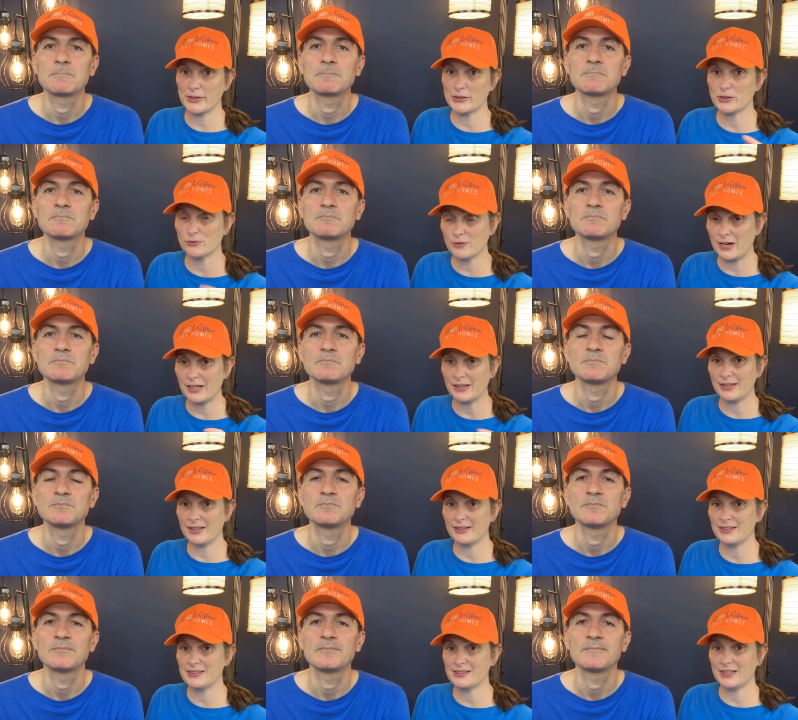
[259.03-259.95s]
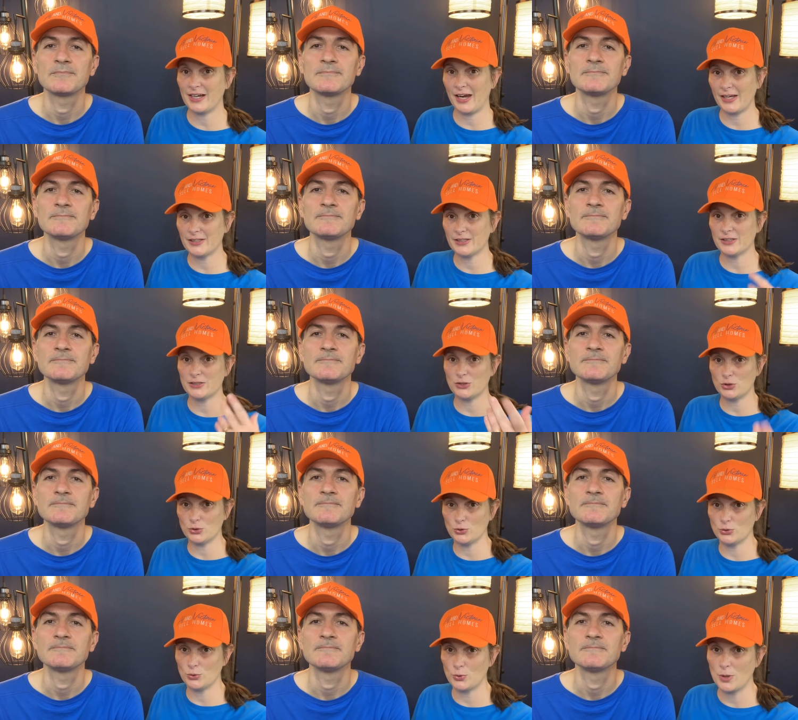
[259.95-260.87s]
Speaker 1: directly listing agent
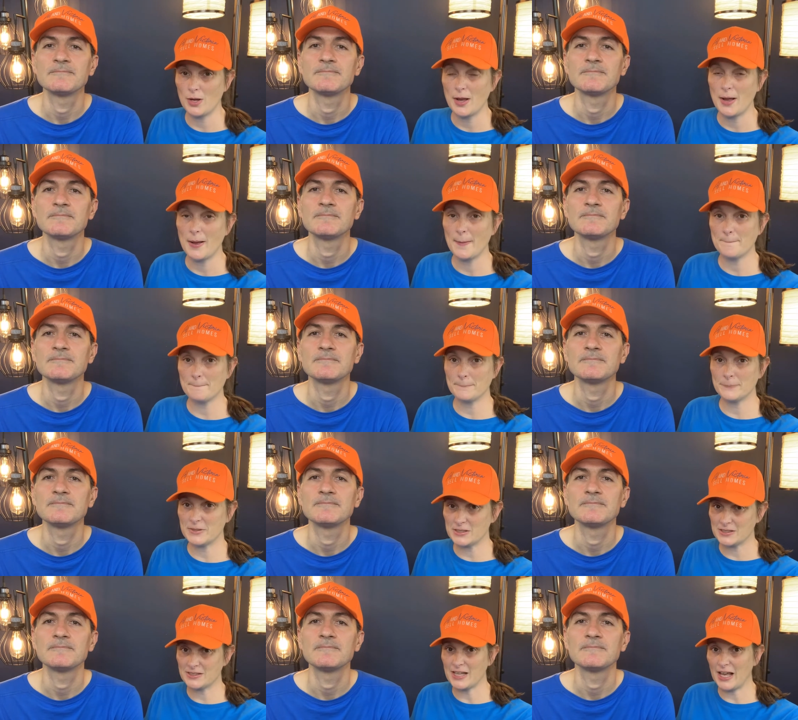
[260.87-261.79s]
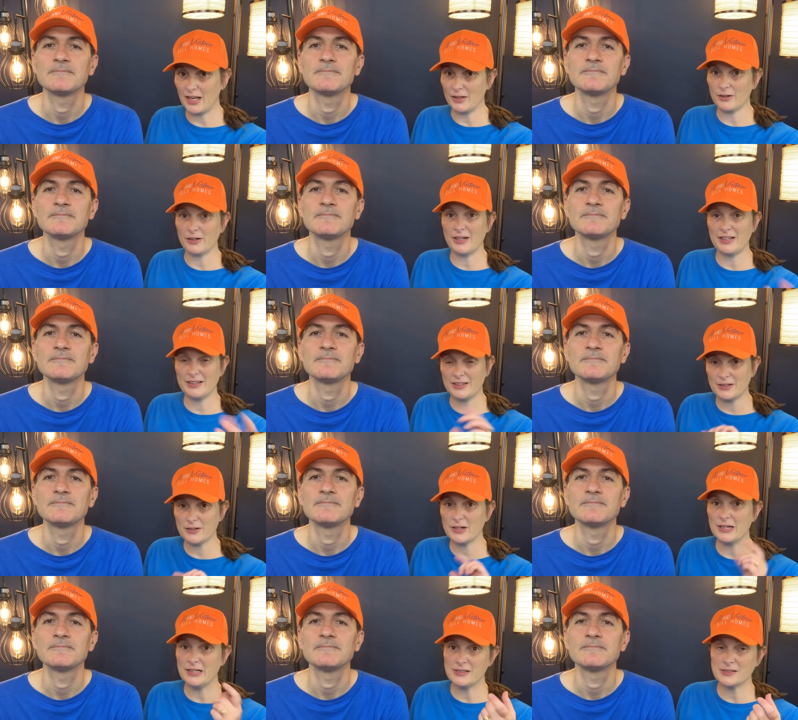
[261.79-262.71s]
to seller. There
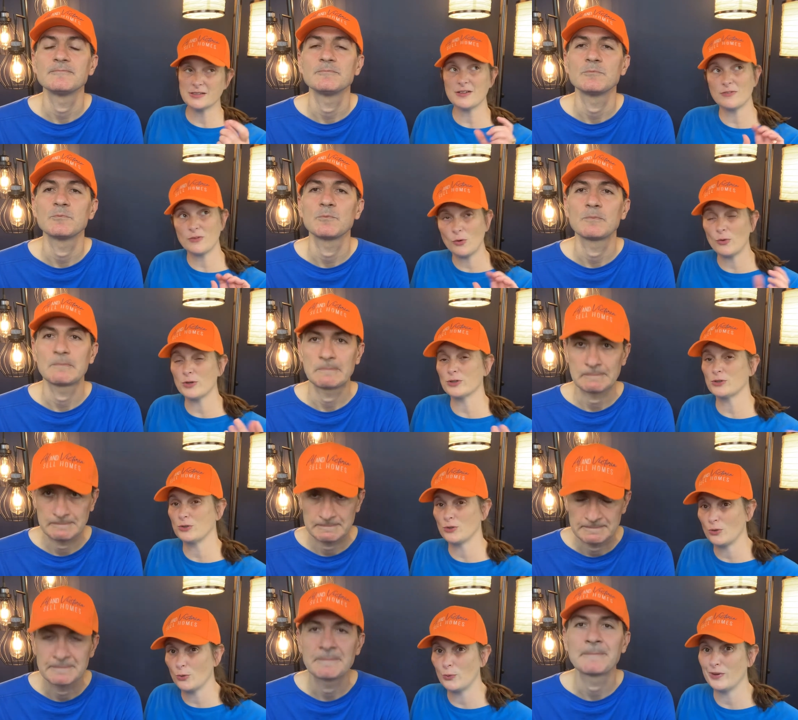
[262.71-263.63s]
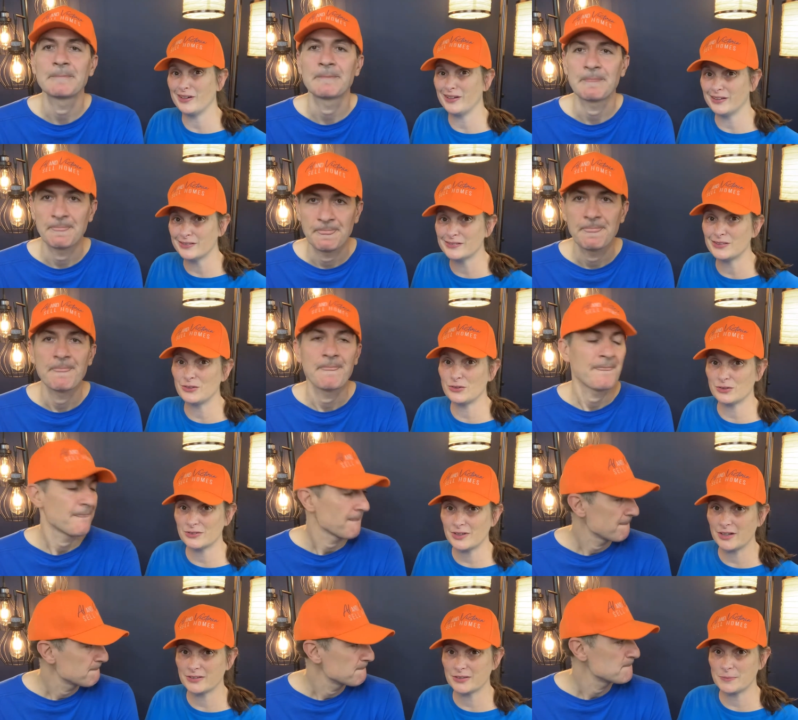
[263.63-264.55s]
is, of course, you know who it is, and you can
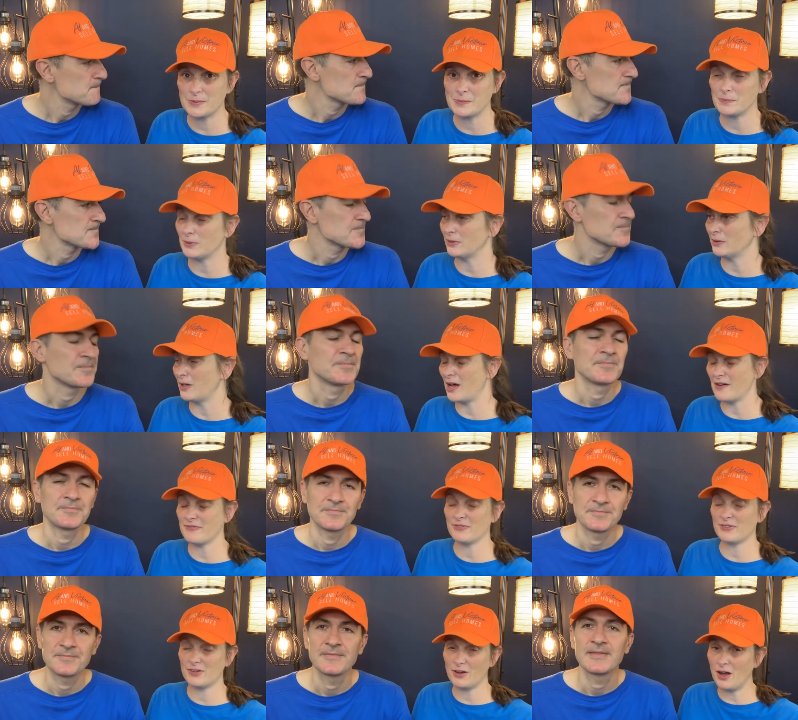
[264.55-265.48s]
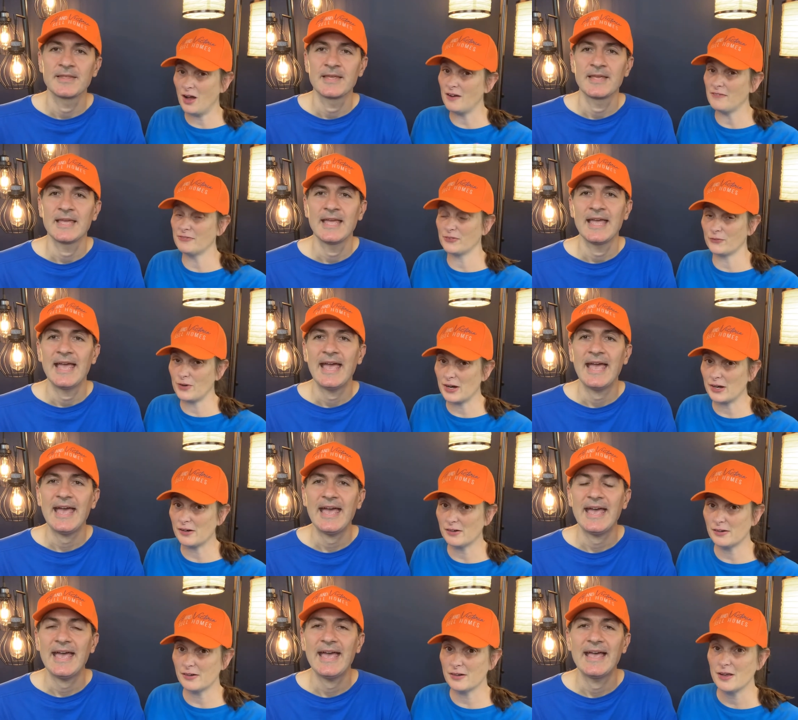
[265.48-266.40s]
talk to people off the
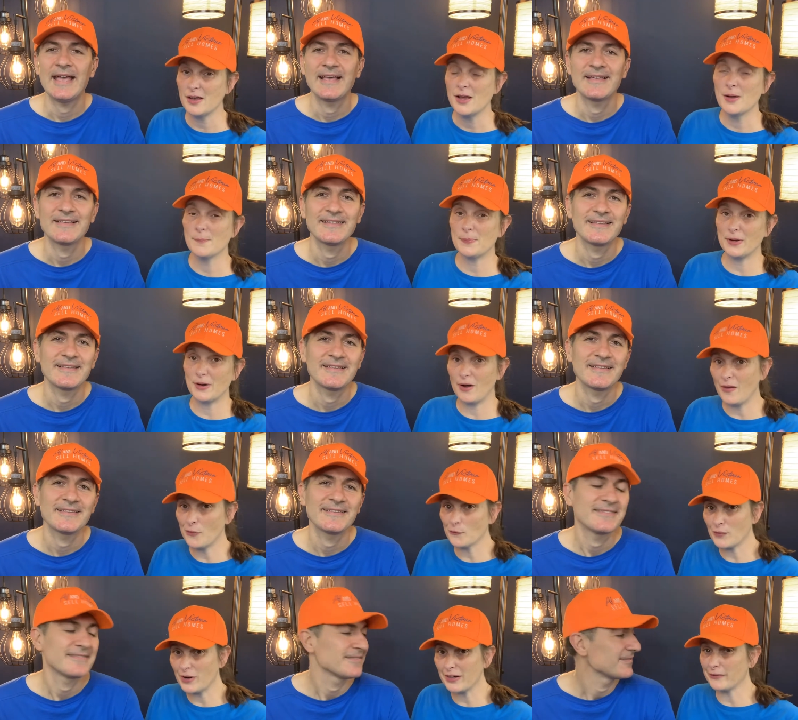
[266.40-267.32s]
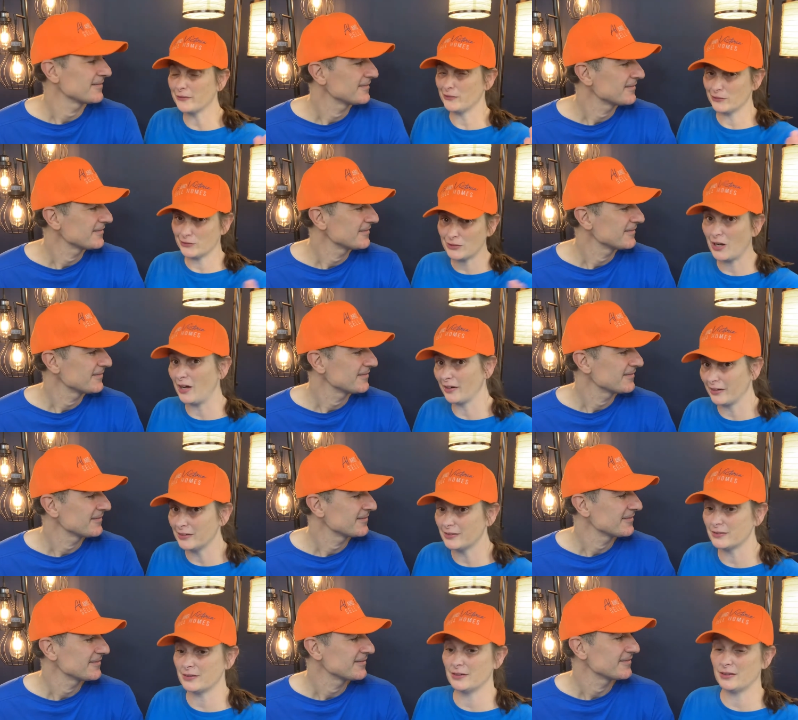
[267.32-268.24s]
record, but on the record you're talking to
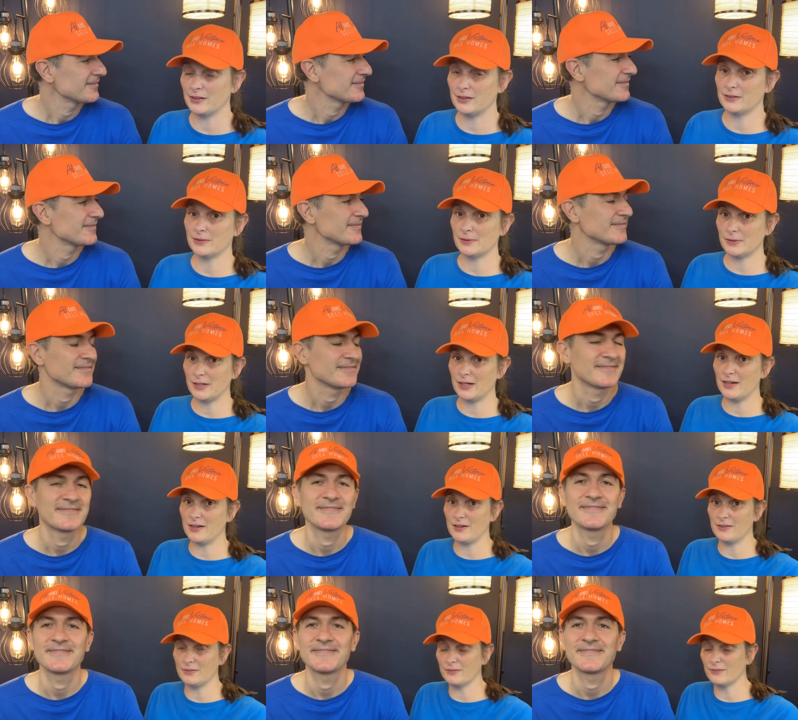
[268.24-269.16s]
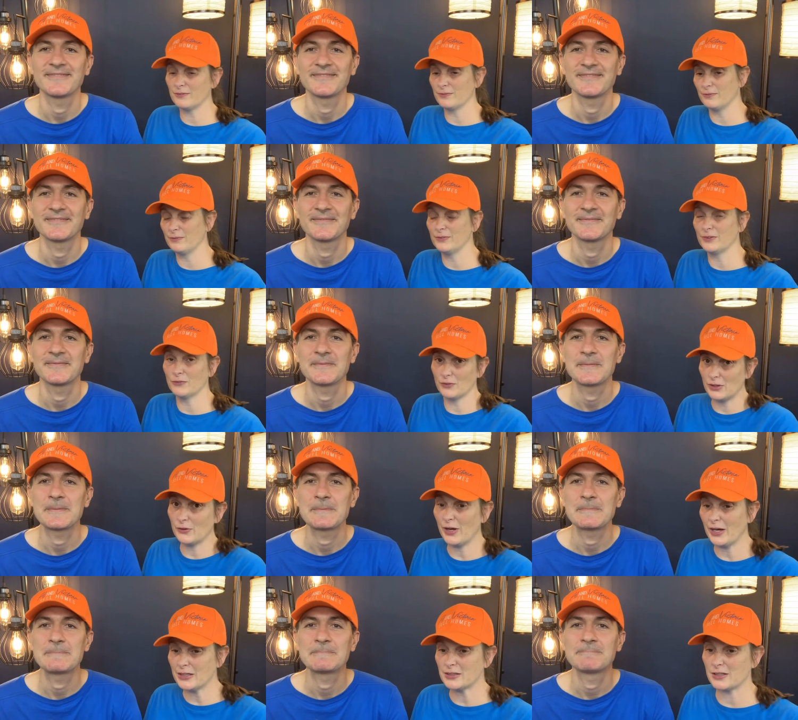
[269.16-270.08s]
the
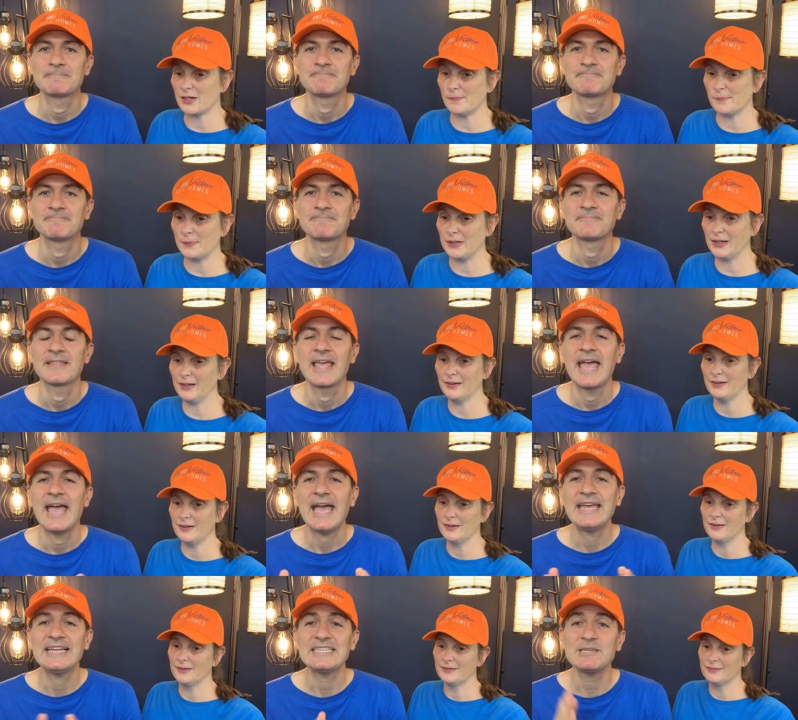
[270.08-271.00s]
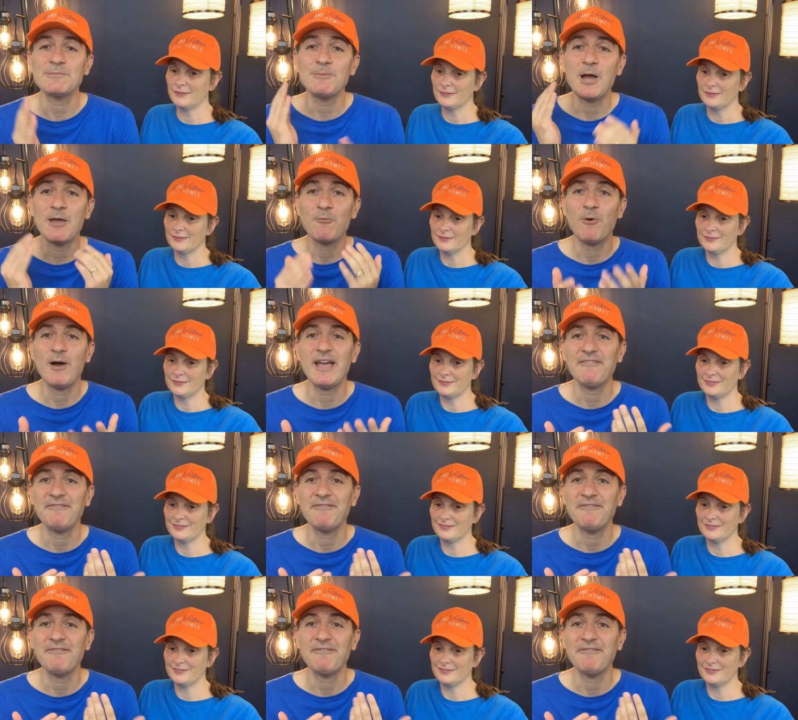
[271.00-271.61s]
relocation company.
Speaker 2: And as my wife